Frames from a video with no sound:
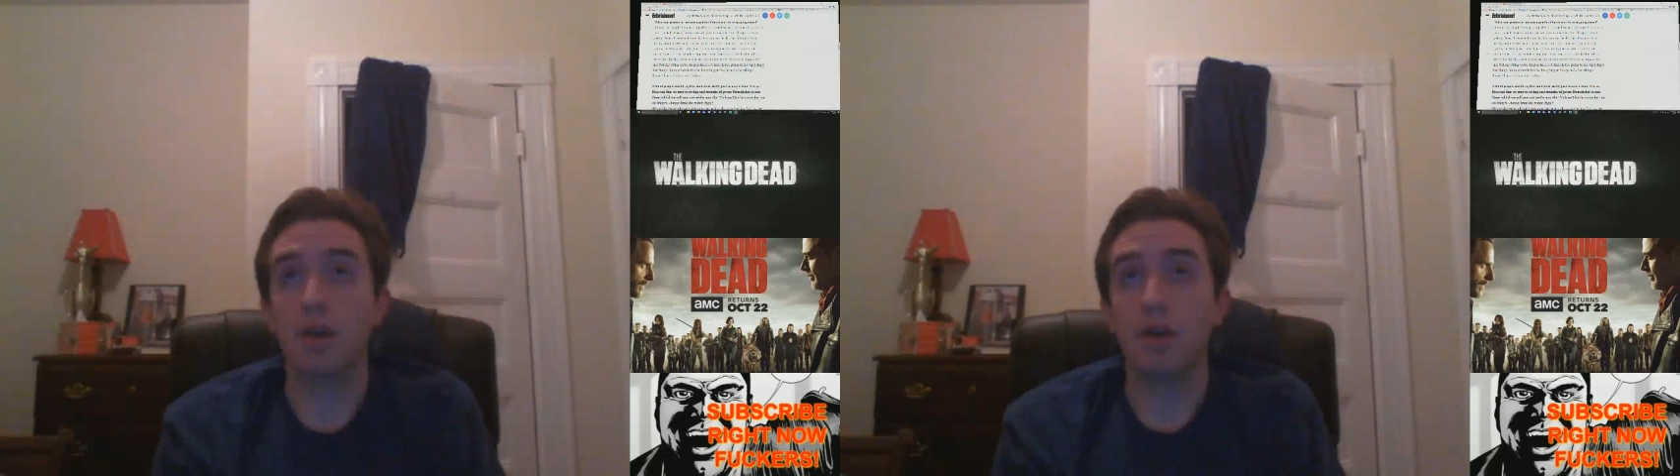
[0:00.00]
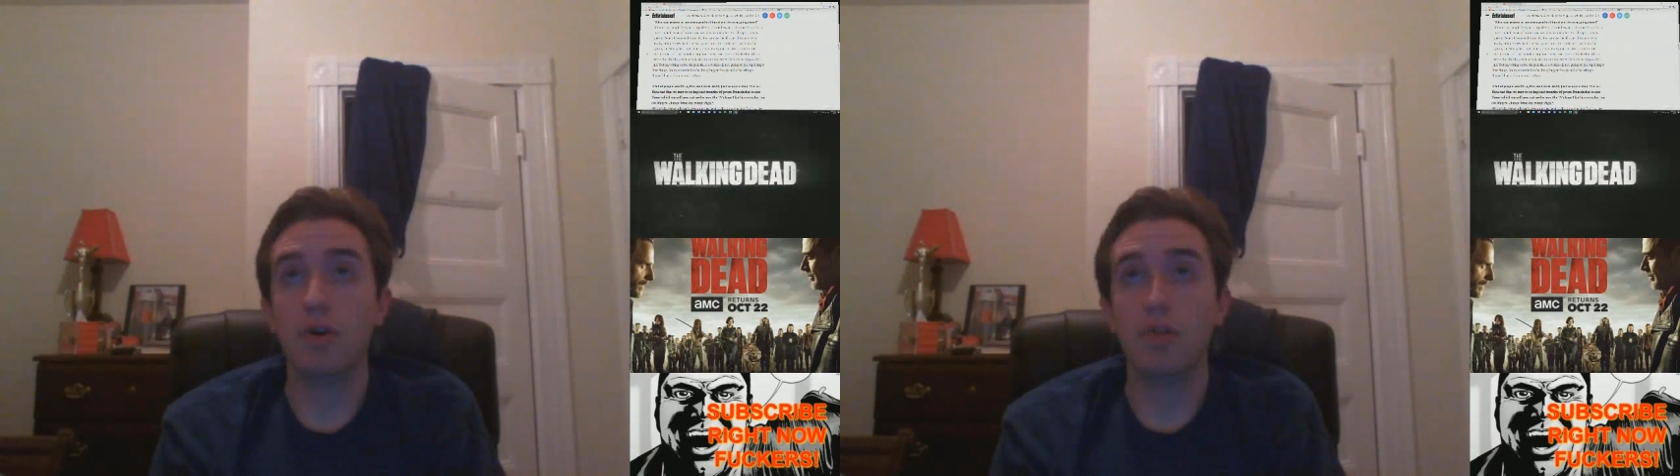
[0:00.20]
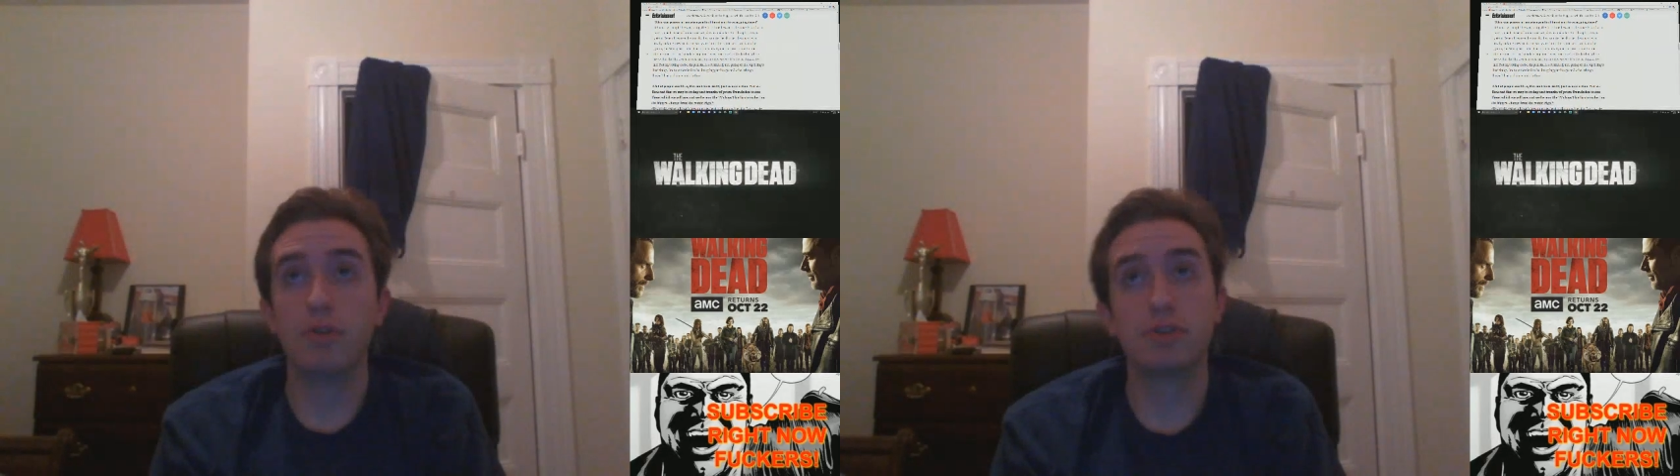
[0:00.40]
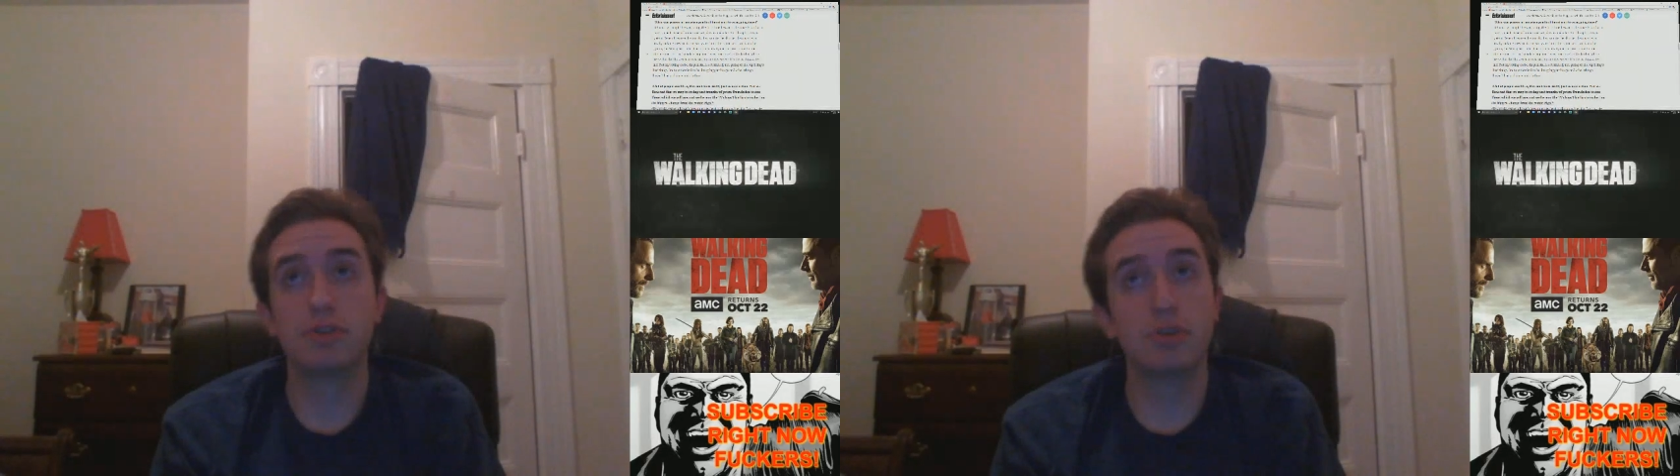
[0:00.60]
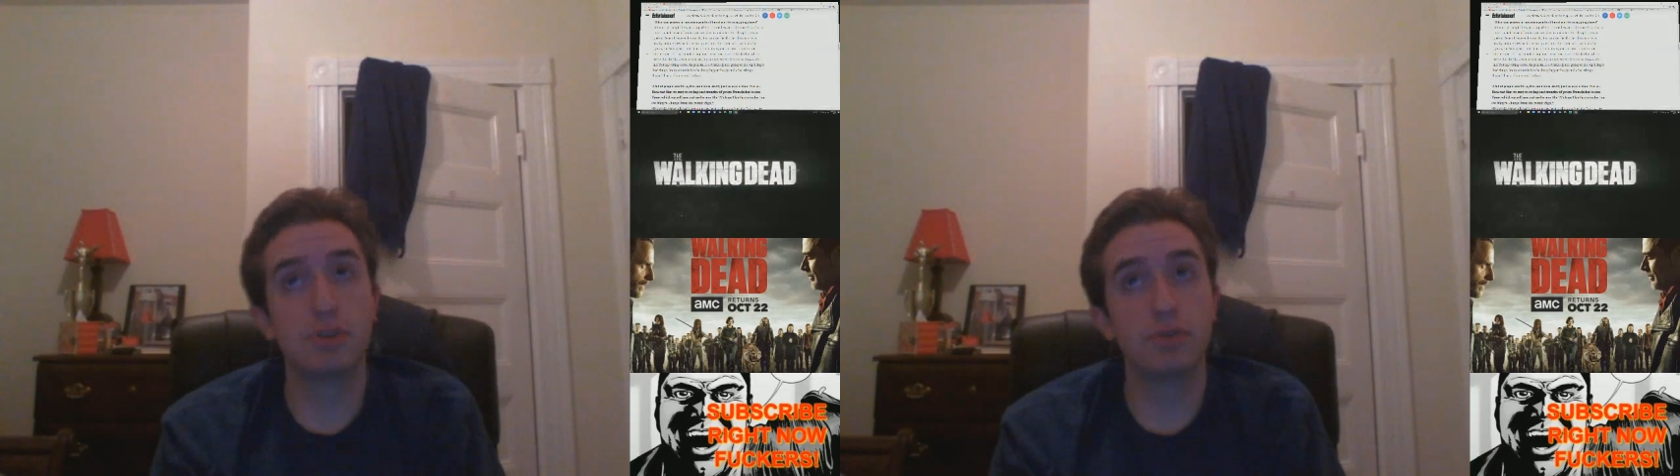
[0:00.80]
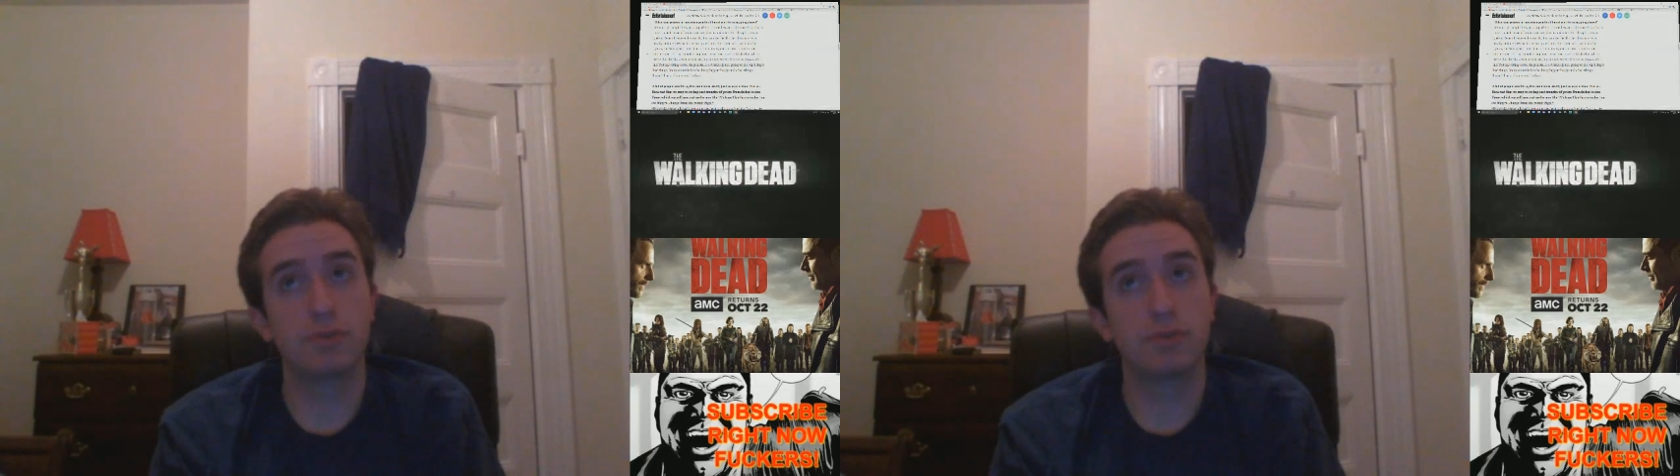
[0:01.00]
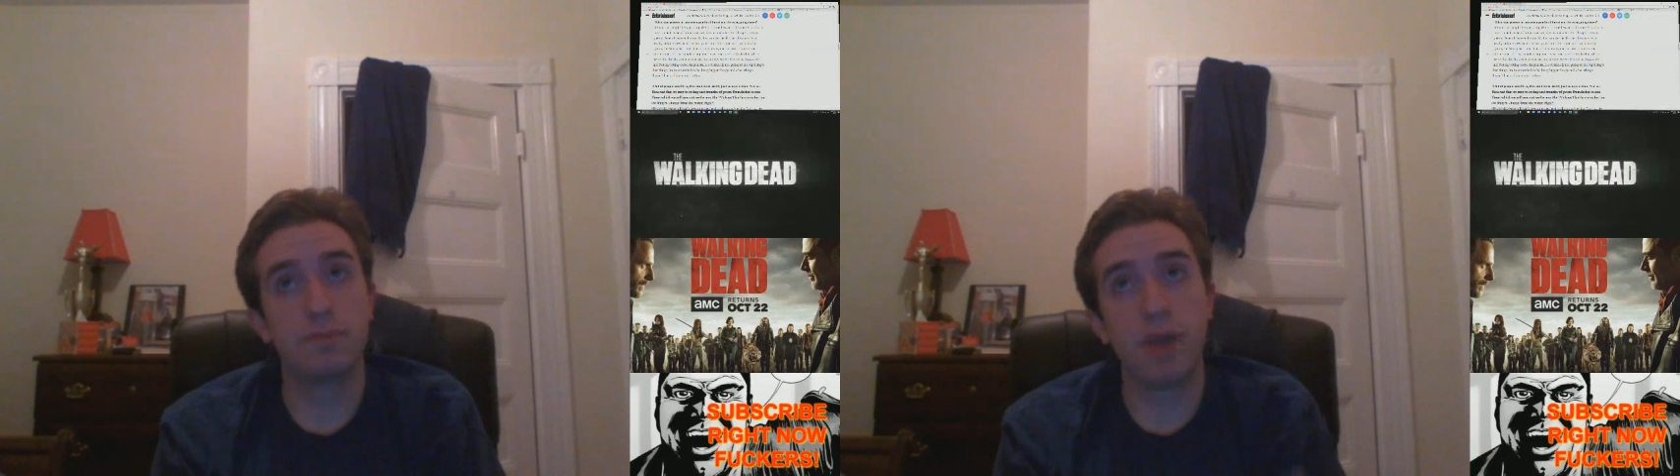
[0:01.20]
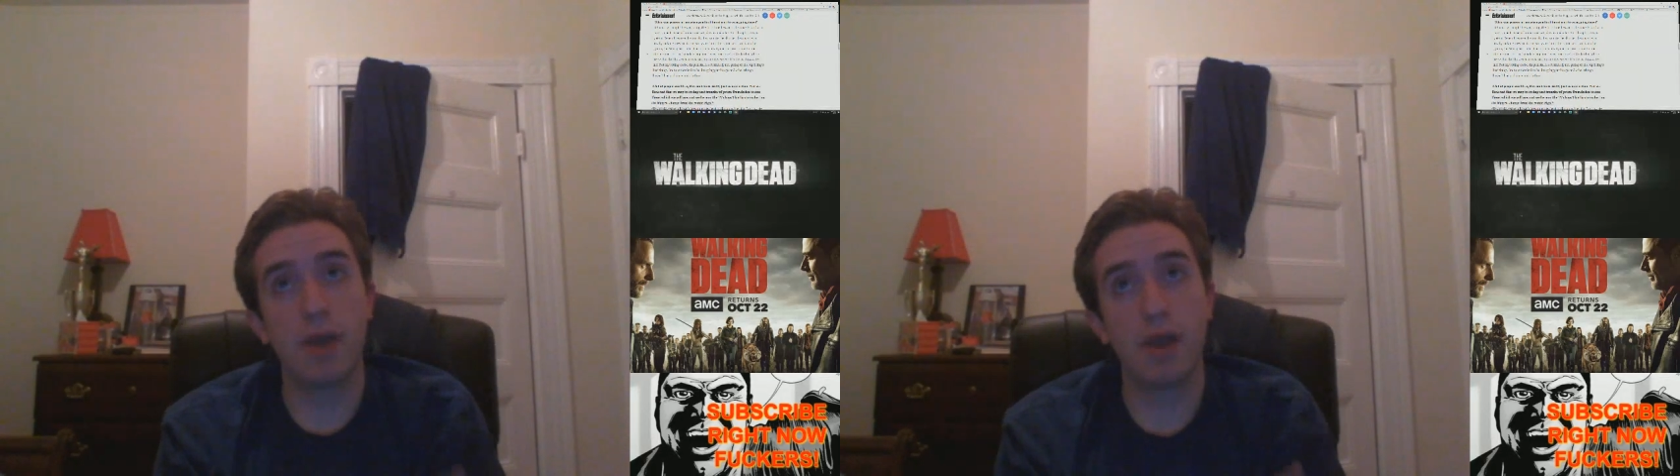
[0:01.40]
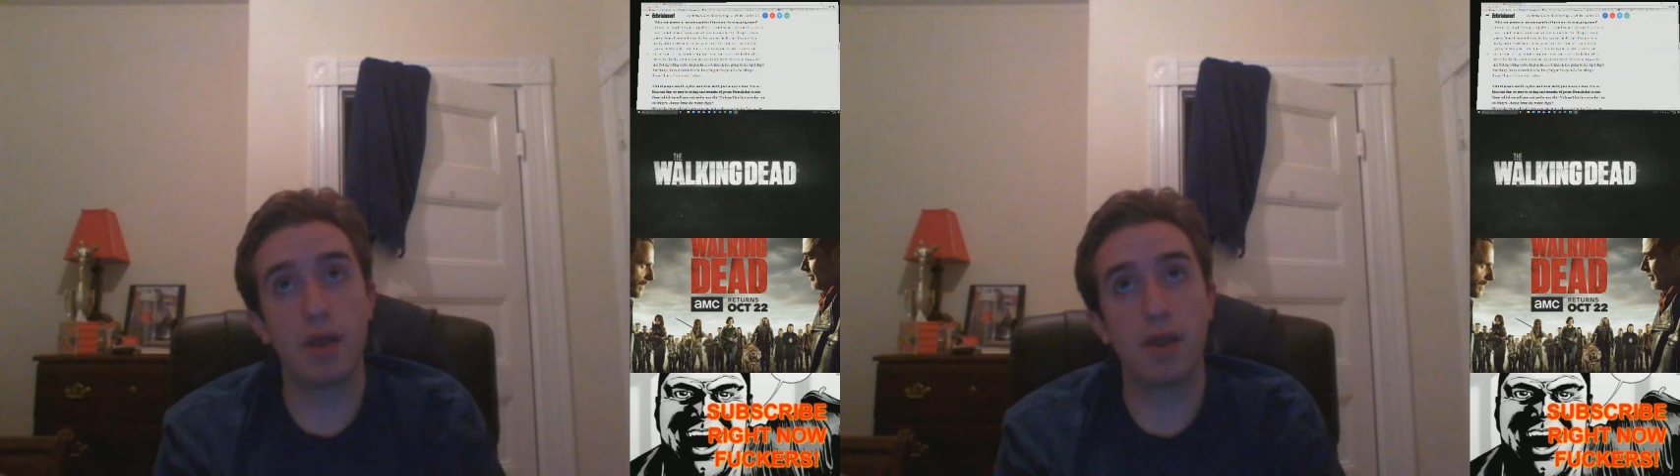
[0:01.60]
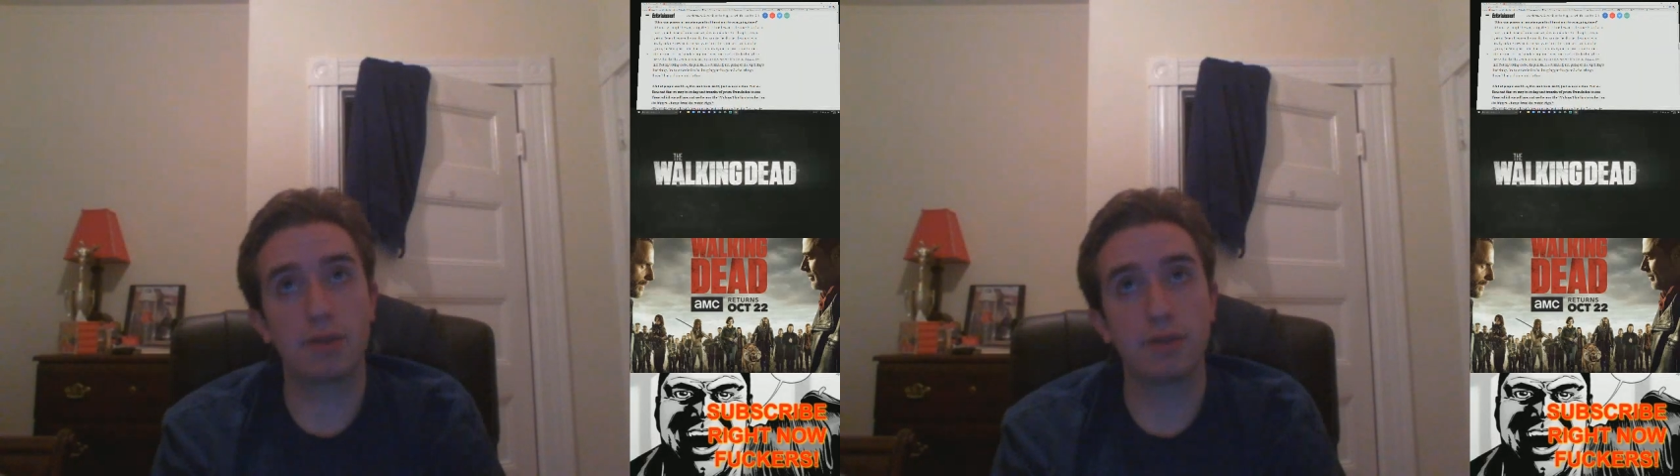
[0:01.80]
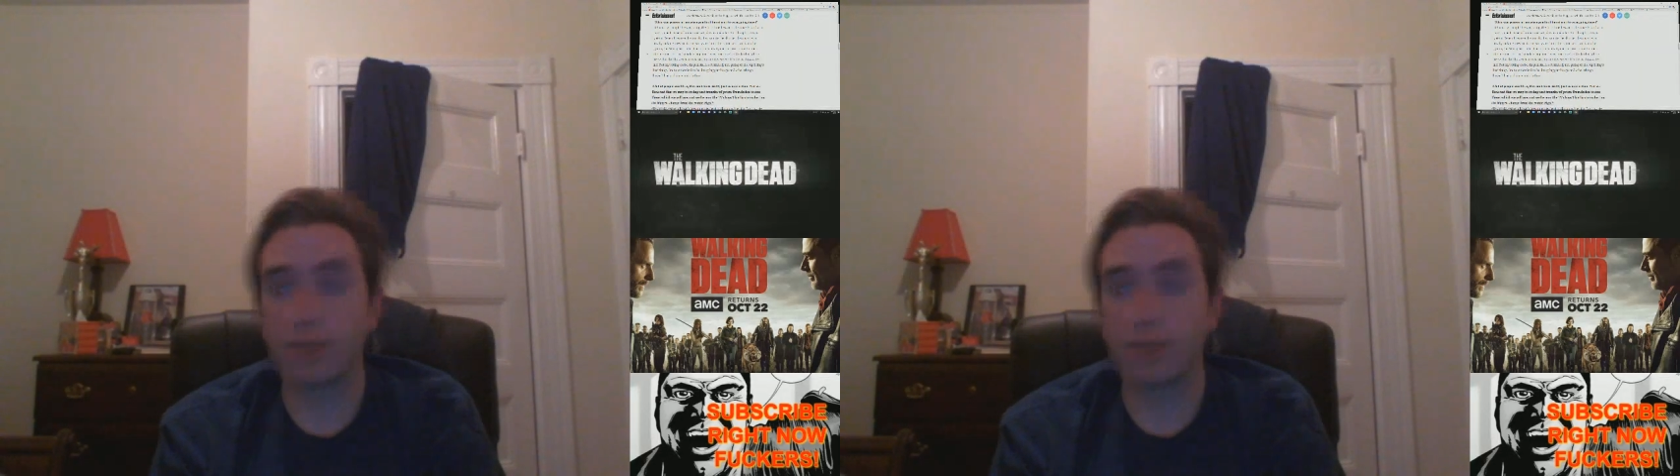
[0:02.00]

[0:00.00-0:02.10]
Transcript: oh, the show is bad,